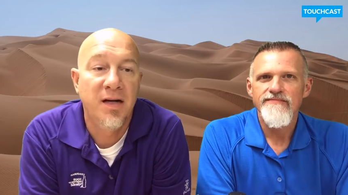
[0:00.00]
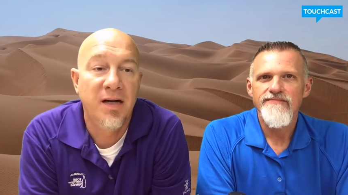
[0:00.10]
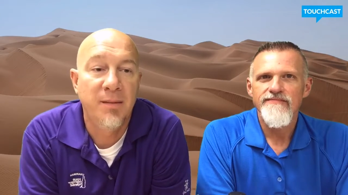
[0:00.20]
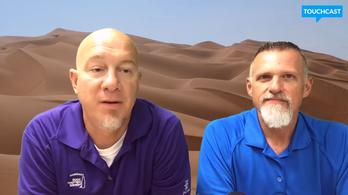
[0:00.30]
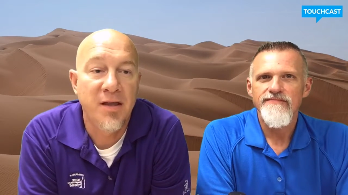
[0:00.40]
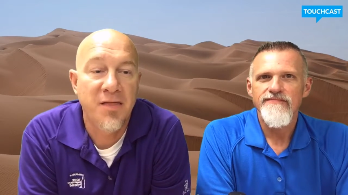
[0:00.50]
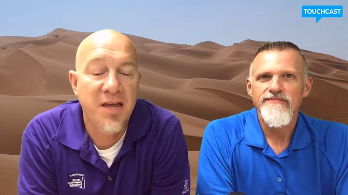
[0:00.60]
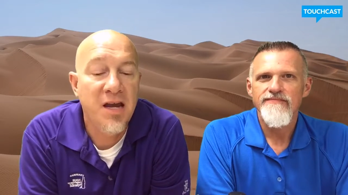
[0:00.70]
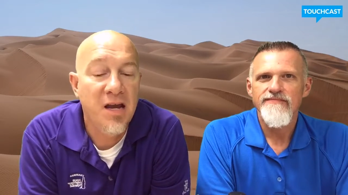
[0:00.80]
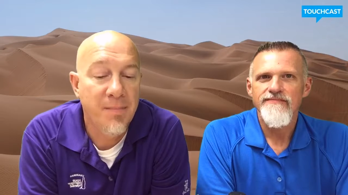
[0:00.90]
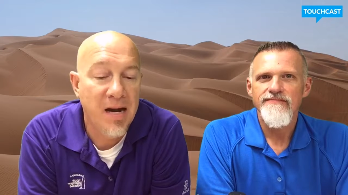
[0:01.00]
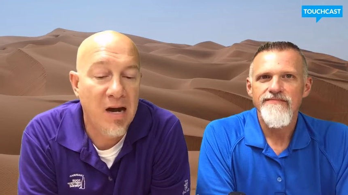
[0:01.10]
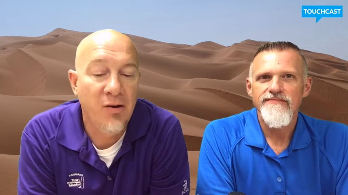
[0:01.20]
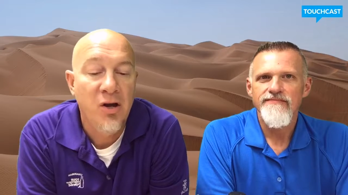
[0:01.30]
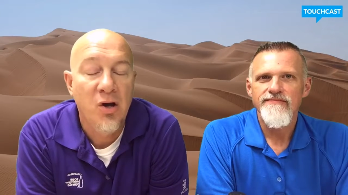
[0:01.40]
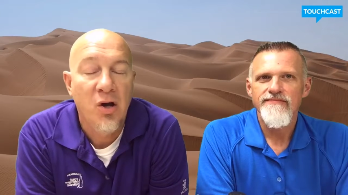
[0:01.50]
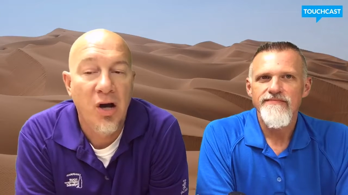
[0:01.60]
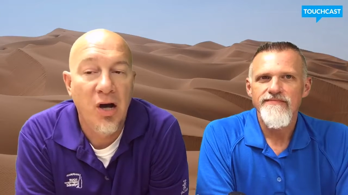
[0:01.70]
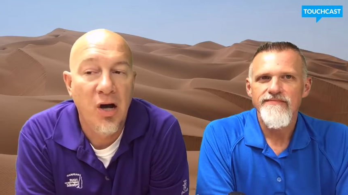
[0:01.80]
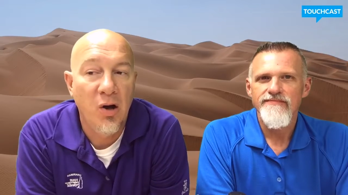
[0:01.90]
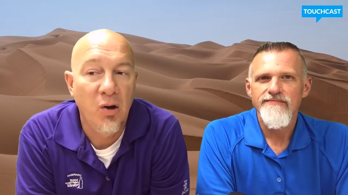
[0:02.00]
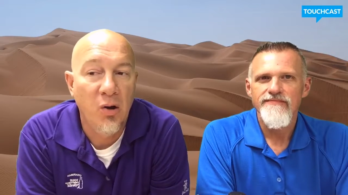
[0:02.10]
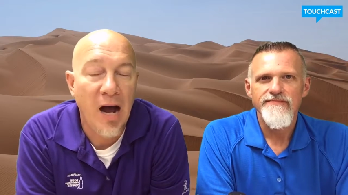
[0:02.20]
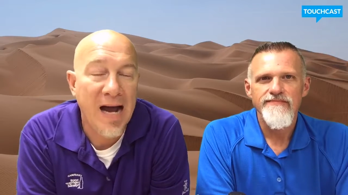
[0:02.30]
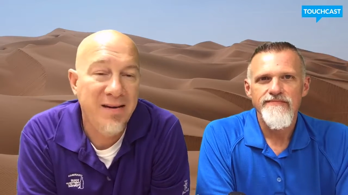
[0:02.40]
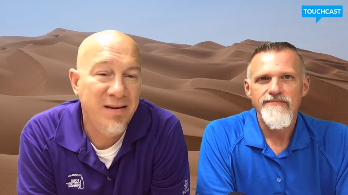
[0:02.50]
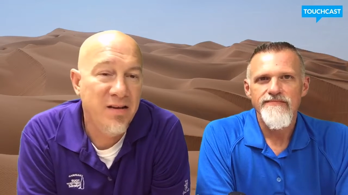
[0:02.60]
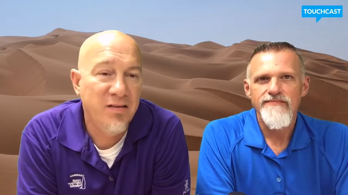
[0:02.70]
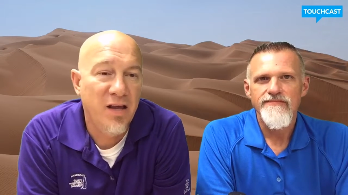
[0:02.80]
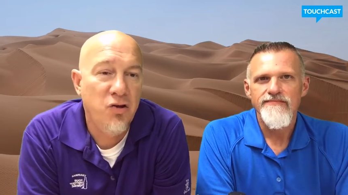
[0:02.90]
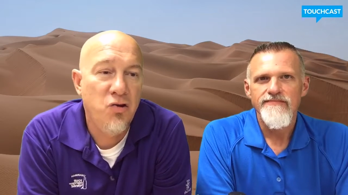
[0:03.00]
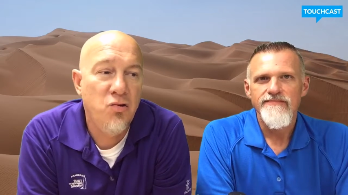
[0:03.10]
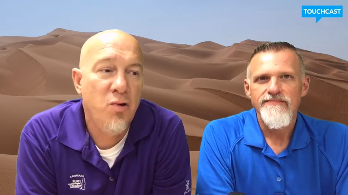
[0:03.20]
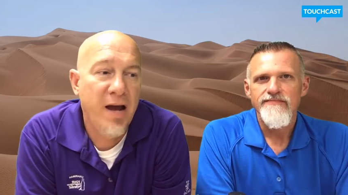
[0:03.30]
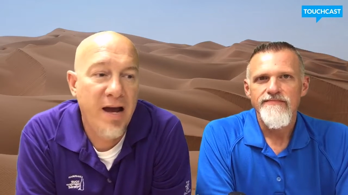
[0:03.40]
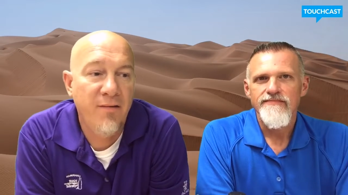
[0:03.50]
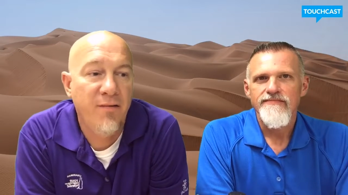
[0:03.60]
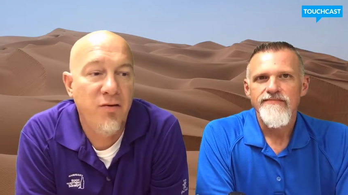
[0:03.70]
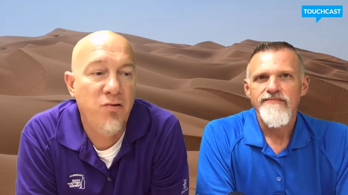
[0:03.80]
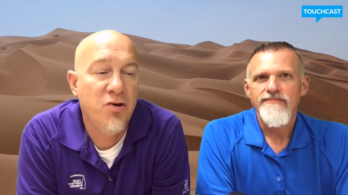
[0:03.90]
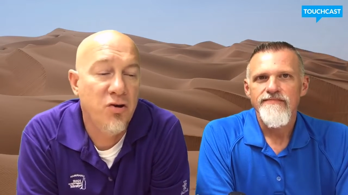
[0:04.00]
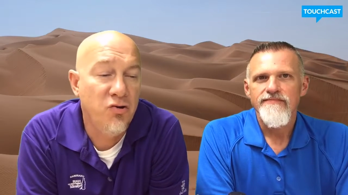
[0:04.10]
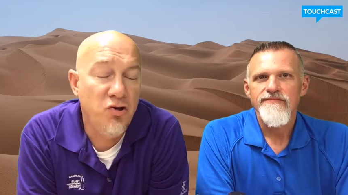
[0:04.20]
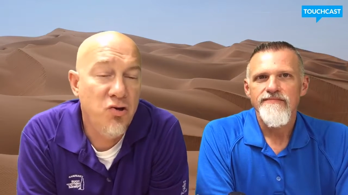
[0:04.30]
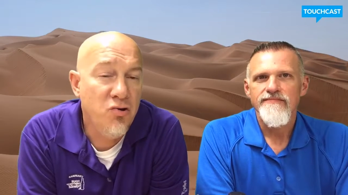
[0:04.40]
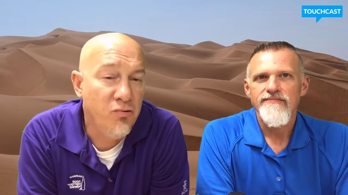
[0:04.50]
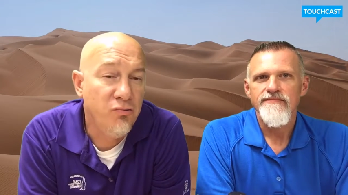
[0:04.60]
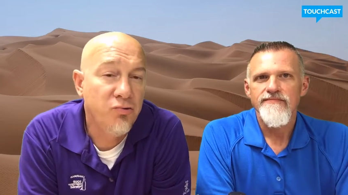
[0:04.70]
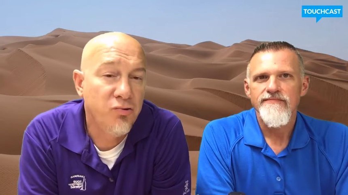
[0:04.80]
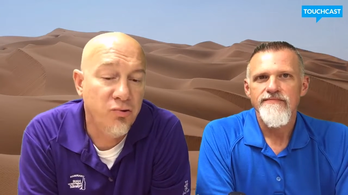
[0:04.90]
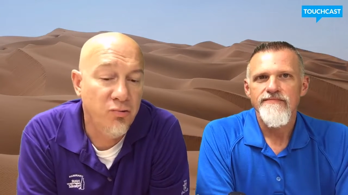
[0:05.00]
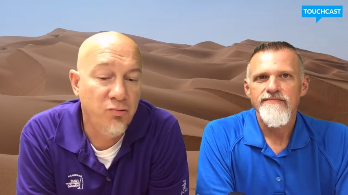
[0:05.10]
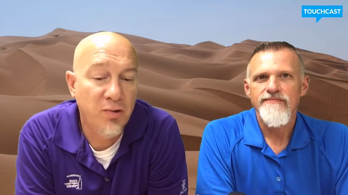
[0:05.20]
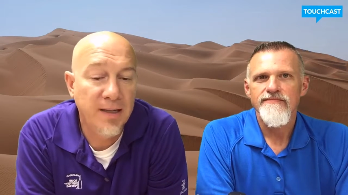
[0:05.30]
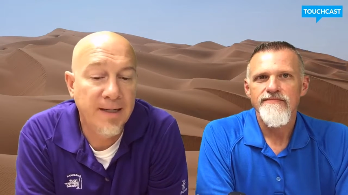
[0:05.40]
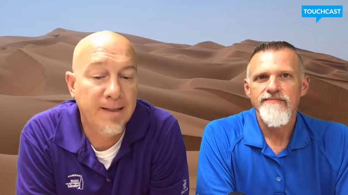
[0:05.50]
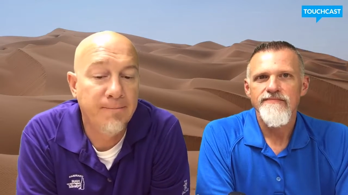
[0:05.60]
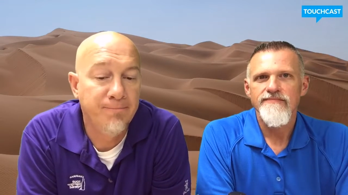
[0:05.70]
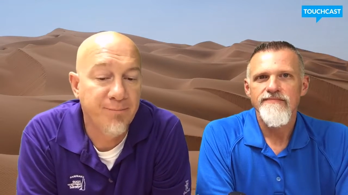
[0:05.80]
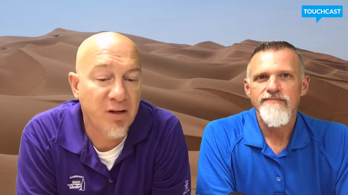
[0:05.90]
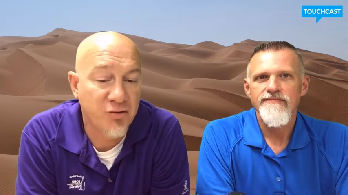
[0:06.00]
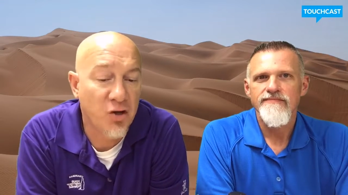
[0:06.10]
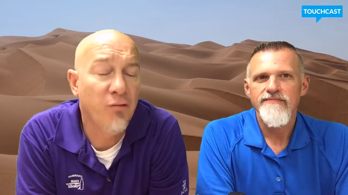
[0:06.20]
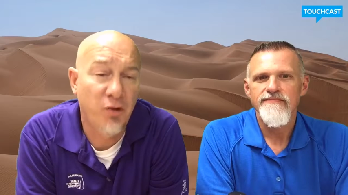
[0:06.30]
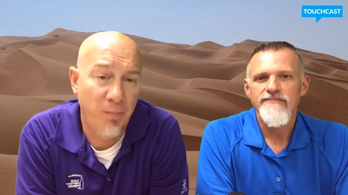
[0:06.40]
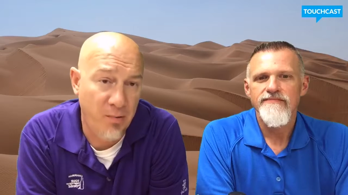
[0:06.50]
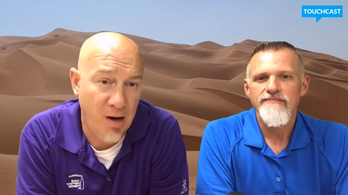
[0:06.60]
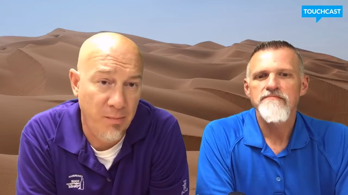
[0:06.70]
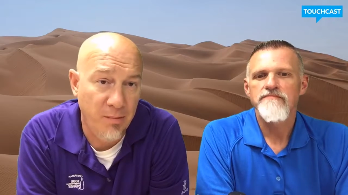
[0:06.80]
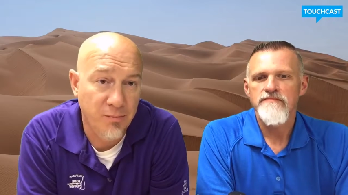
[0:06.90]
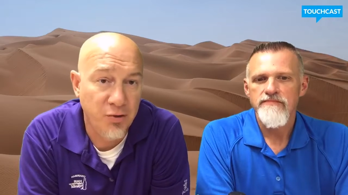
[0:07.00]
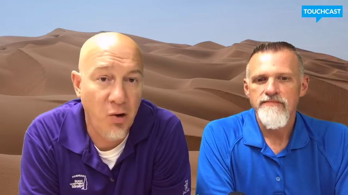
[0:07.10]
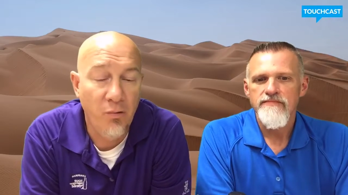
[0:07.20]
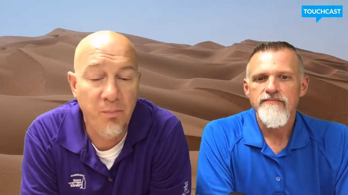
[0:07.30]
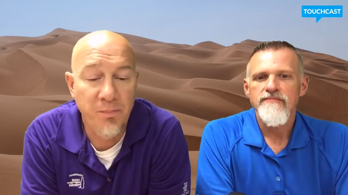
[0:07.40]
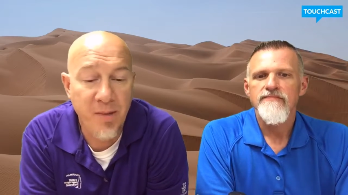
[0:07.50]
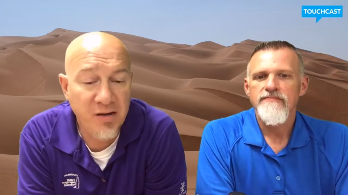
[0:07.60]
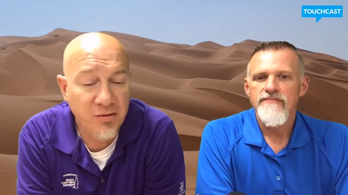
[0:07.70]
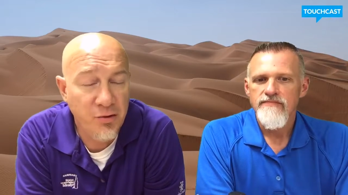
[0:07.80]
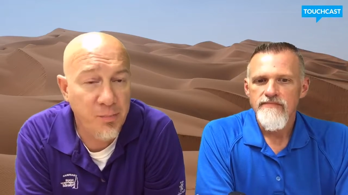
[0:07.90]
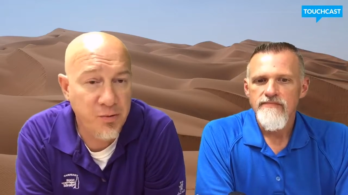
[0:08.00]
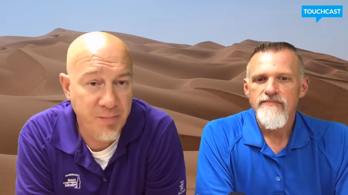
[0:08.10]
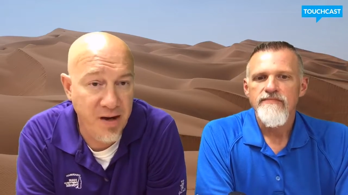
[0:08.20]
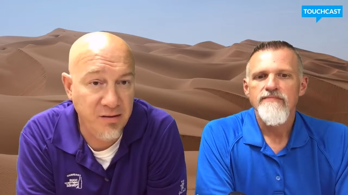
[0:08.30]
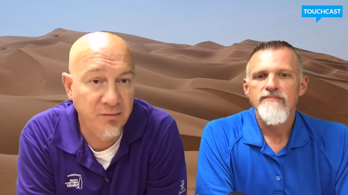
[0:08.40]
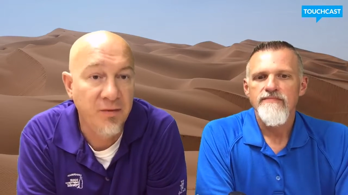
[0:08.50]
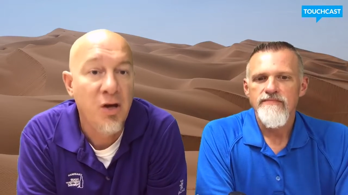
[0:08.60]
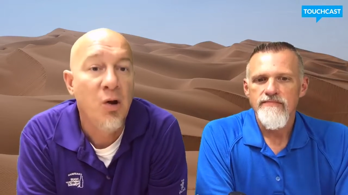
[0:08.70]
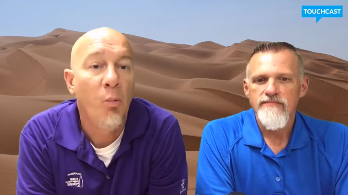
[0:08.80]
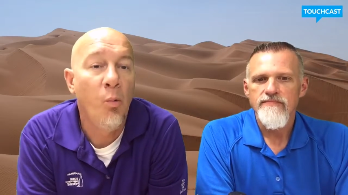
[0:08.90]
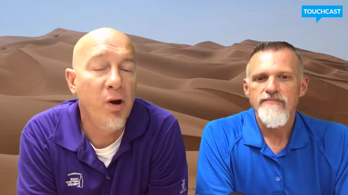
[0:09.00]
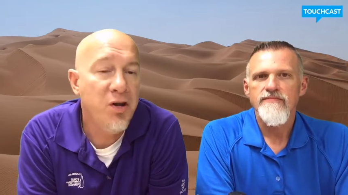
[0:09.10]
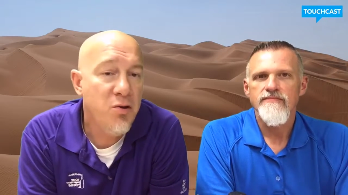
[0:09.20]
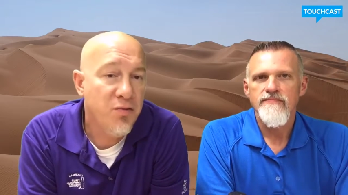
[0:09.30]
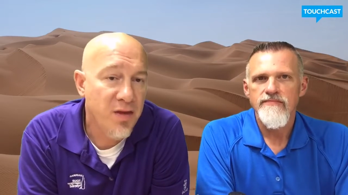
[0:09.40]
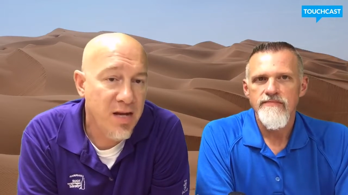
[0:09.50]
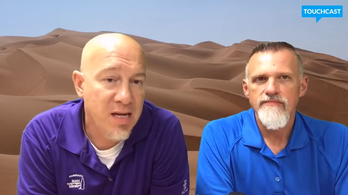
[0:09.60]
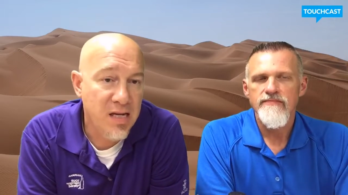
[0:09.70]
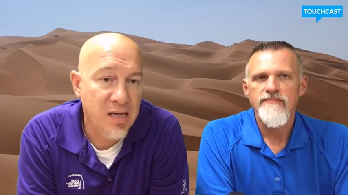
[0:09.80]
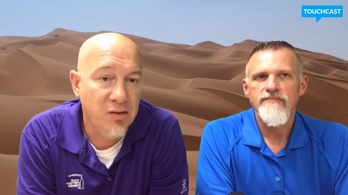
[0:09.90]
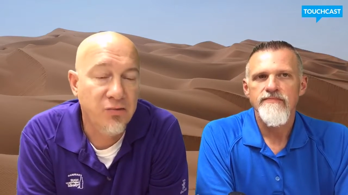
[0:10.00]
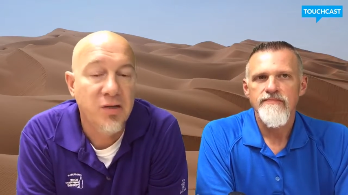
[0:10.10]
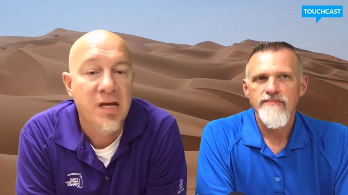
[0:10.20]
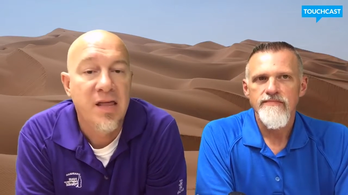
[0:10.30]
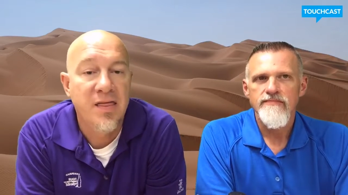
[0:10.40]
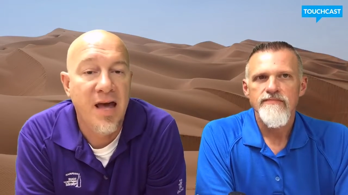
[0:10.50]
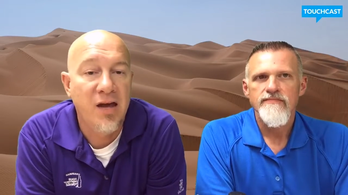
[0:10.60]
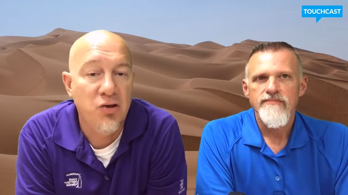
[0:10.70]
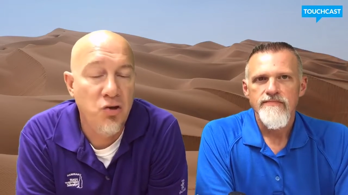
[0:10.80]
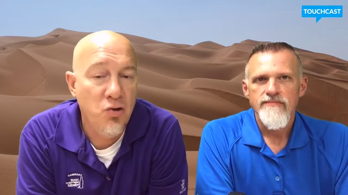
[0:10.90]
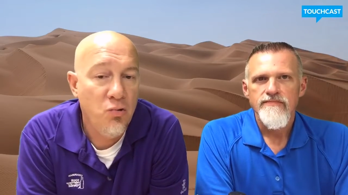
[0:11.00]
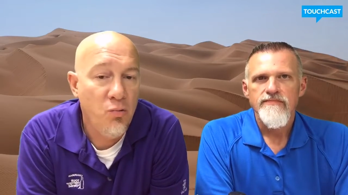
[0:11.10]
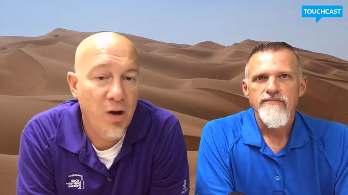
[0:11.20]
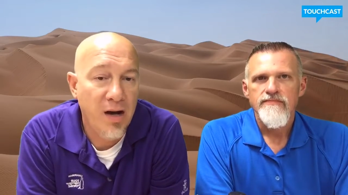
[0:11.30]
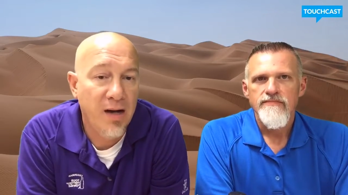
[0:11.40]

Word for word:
Speaker 1: um, thinking about. Uh, ideas that you have you could use to um, solve your problem. So, based on your perspective, what do you think it is that you